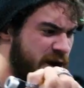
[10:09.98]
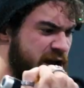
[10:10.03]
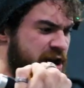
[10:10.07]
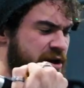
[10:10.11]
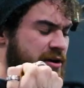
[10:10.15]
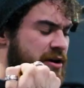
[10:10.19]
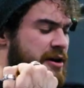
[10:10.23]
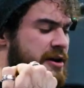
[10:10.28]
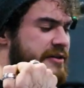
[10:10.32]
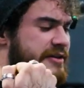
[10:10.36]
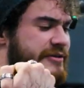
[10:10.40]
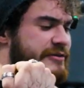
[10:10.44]
weight
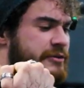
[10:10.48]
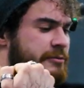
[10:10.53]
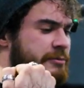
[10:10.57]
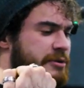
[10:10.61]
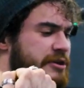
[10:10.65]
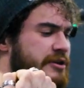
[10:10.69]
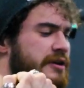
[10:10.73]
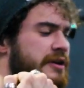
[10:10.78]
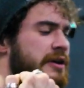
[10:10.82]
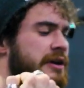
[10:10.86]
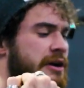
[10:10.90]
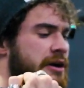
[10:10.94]
on, this will
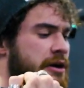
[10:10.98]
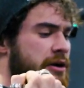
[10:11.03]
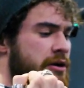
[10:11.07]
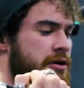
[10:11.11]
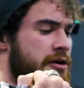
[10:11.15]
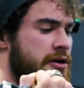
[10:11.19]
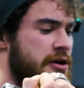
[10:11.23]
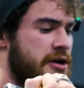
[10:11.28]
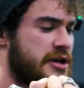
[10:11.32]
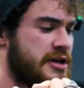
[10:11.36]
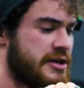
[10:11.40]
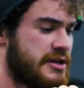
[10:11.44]
be a
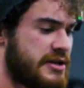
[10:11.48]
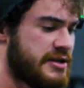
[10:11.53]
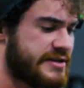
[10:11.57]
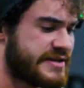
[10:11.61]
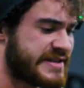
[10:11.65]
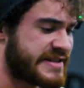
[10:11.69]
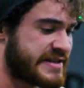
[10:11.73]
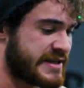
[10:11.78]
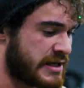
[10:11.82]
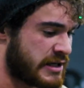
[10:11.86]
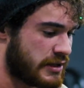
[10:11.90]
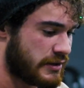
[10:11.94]

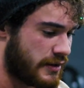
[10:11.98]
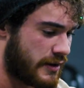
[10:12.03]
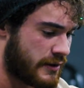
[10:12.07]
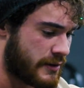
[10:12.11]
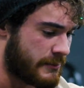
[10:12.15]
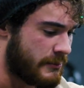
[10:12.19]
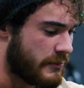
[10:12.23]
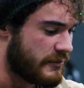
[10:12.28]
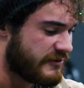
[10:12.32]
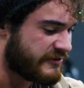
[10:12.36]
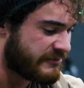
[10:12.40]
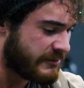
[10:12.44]
single
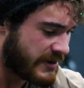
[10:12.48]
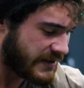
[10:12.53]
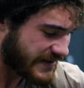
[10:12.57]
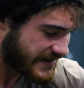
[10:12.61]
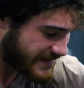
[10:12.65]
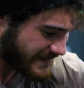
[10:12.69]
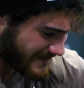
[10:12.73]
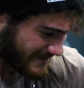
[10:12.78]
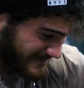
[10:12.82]
arm movement.